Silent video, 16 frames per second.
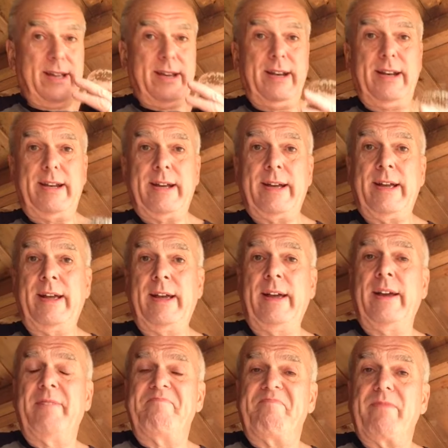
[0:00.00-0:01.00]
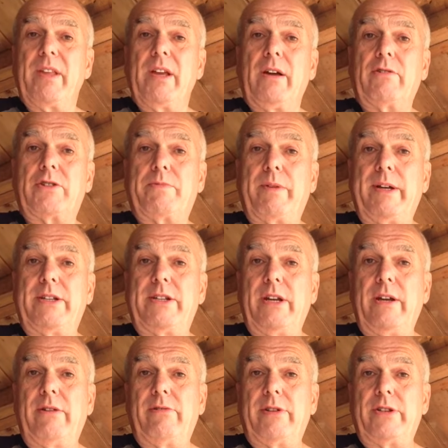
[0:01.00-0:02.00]
and I'll speak to
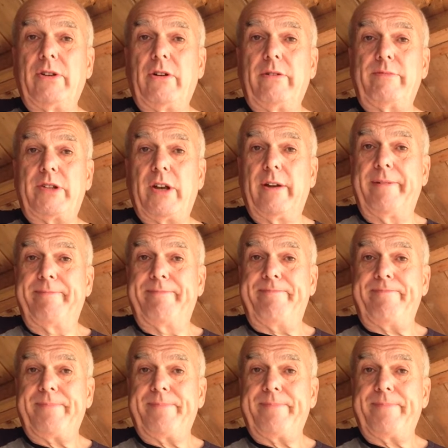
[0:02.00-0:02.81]
you another time soon.